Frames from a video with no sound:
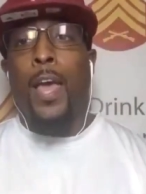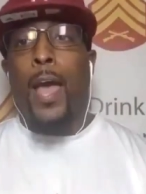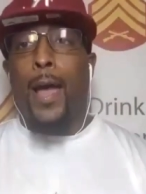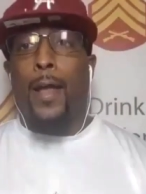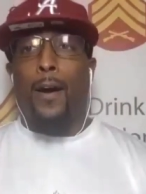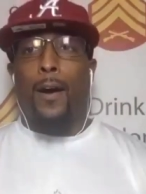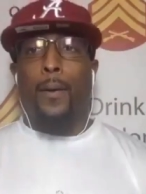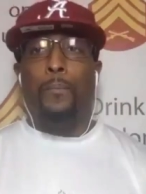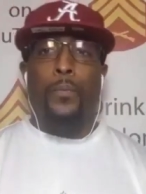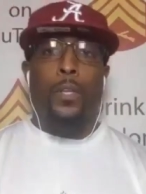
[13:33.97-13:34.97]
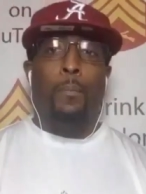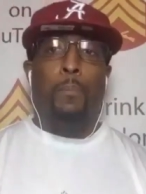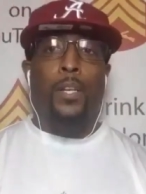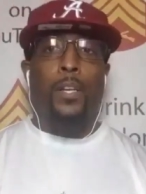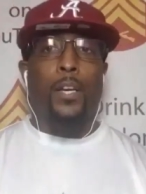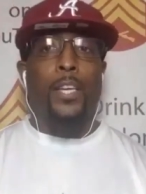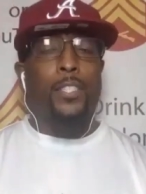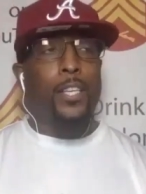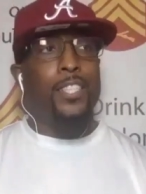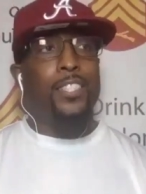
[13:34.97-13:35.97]
And um, but look, he's
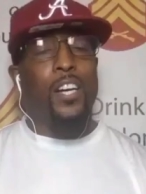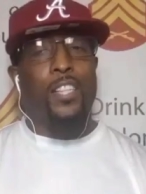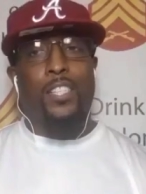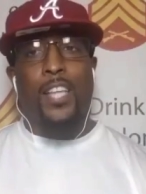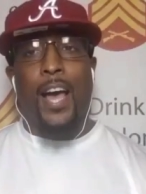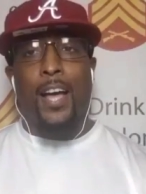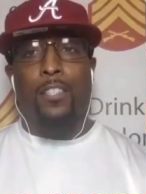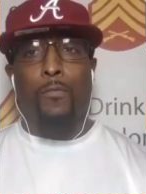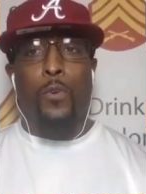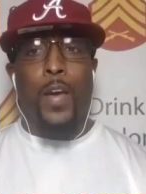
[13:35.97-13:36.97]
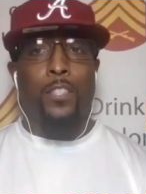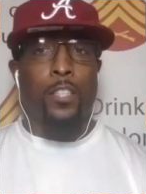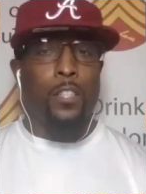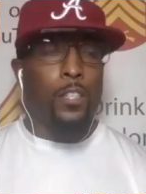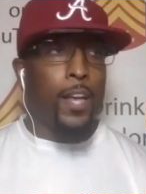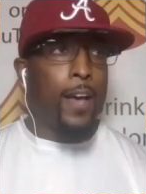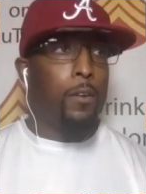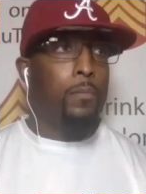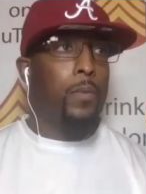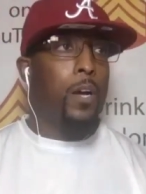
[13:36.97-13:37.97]
he's undersized. If you actually look at
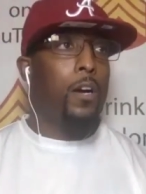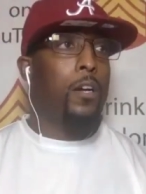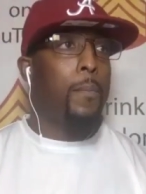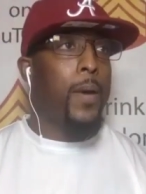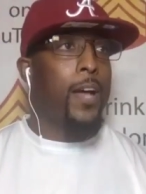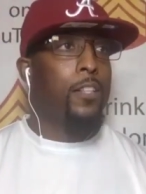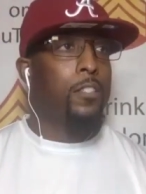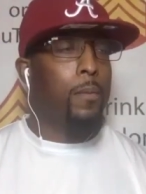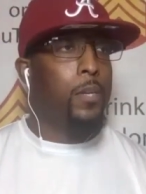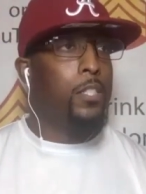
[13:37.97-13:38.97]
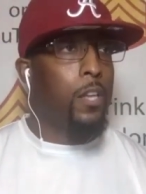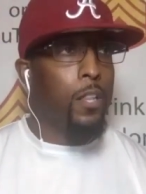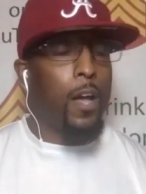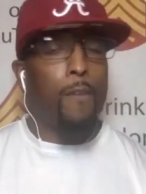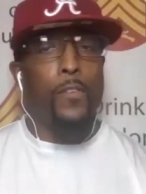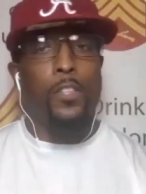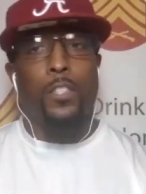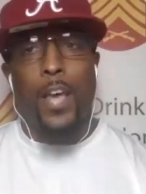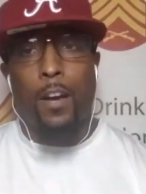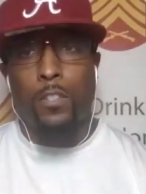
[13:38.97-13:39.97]
him uh, compared to some of these other offensive
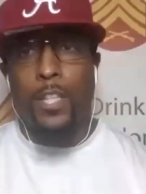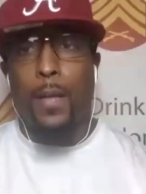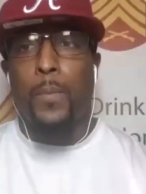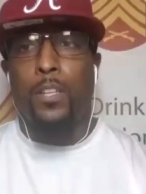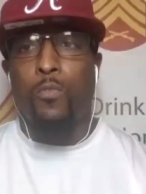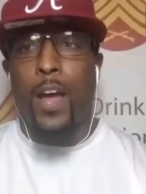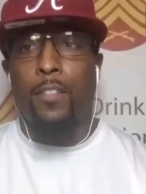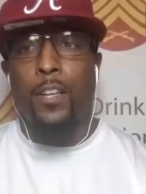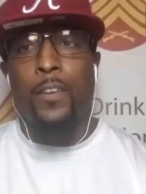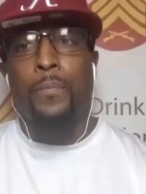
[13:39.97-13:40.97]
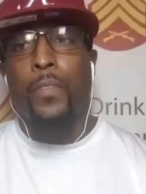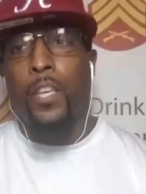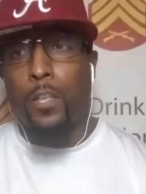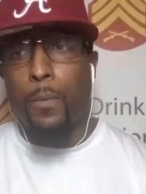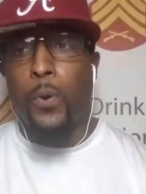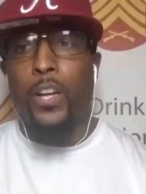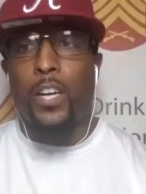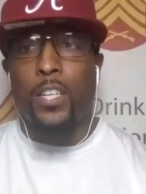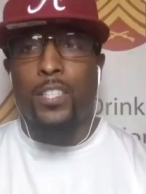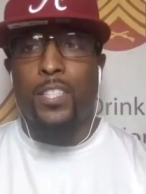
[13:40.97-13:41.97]
tackles that have been drafted, he's a pretty
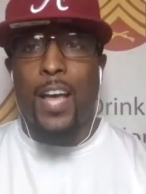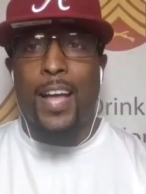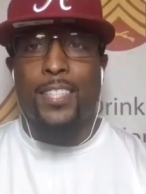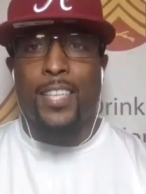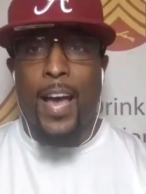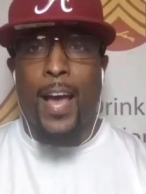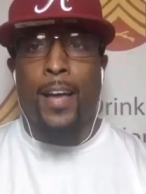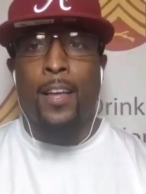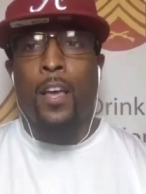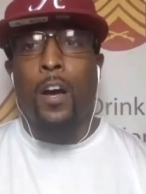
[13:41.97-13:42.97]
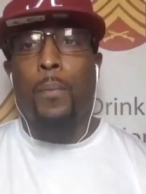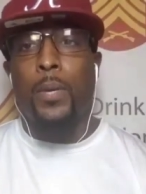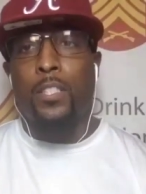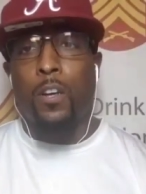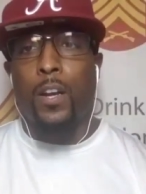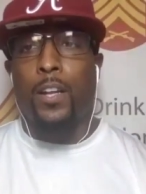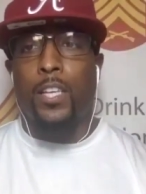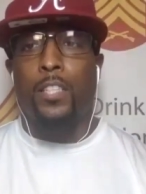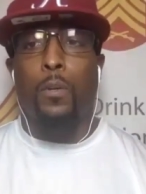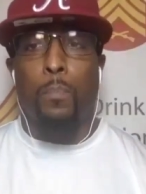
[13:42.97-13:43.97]
undersized guy. Um, he's going to
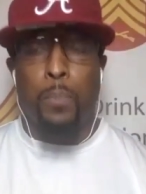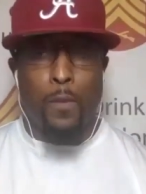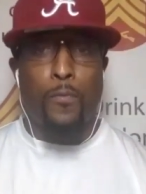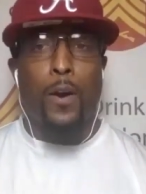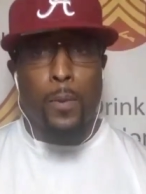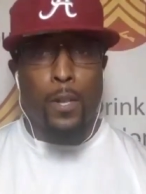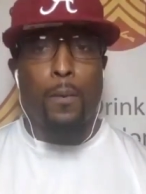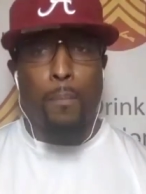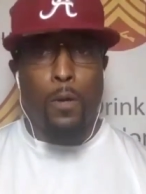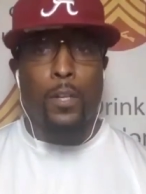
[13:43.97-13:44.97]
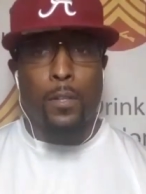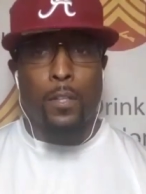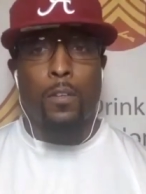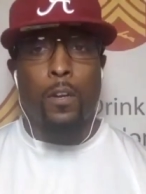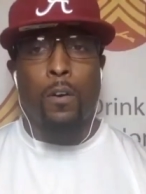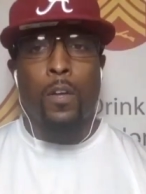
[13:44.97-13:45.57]
need to beef up a little more to you know